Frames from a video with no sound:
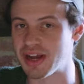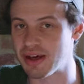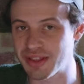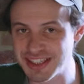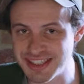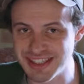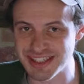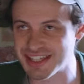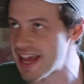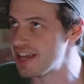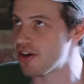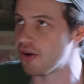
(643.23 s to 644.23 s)
Now this is a
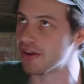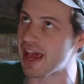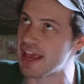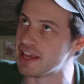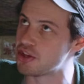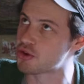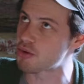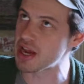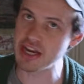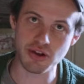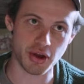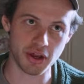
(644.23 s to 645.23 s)
take on a
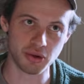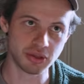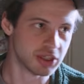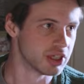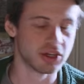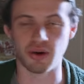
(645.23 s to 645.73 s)
green oil,